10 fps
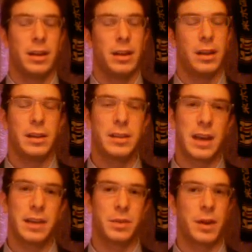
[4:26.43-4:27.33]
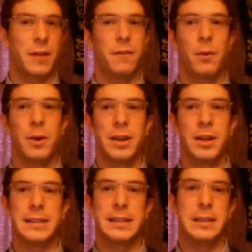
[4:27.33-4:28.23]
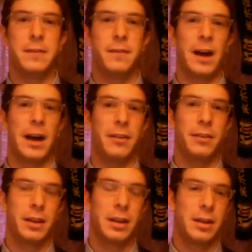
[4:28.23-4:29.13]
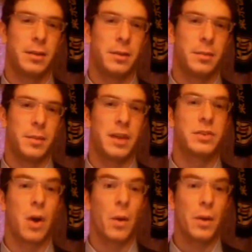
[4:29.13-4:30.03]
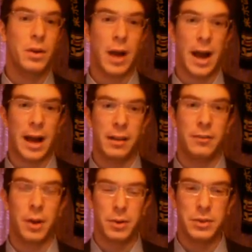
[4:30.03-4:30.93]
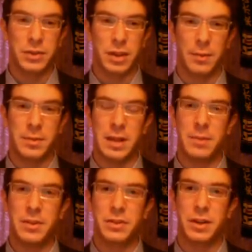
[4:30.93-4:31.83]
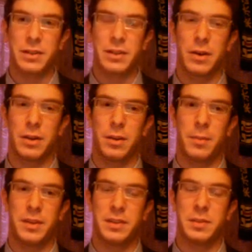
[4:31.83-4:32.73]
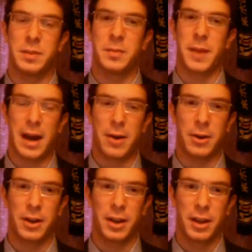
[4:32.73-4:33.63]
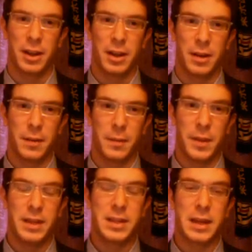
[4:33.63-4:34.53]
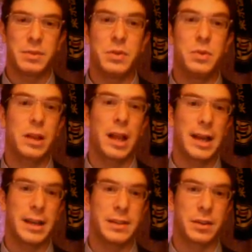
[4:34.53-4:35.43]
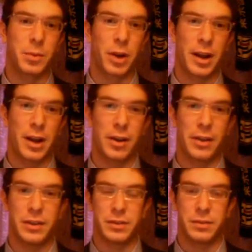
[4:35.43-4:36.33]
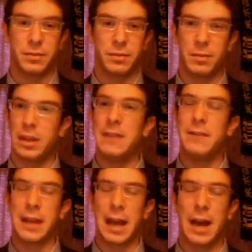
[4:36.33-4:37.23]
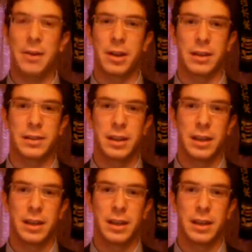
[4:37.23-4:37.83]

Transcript: in this case around 40 to 65, because going to a high-level hostess club demonstrates the businessman's power. Many times new clients are brought out on these evening outings,